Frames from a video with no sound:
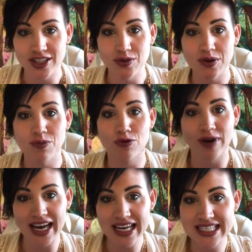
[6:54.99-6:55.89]
You
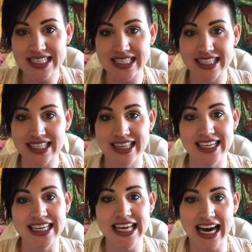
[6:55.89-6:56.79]
embrace
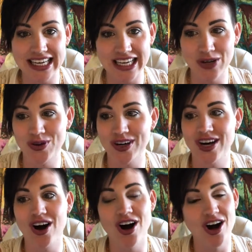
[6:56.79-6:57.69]
the yucky or the
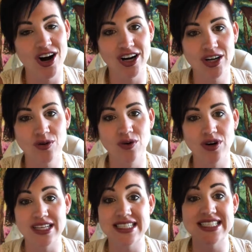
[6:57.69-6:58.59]
hard
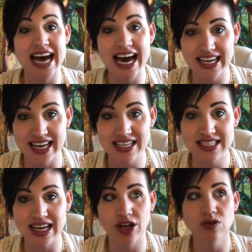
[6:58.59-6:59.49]
or the
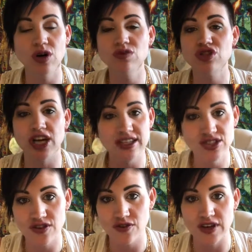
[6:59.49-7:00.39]
sadness and you don't
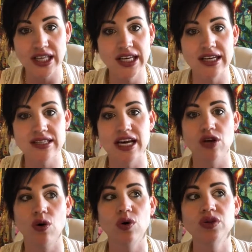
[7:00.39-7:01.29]
judge the feelings and
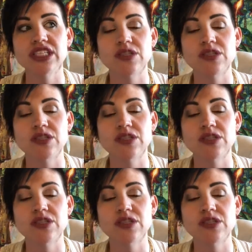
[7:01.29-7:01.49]
you hold a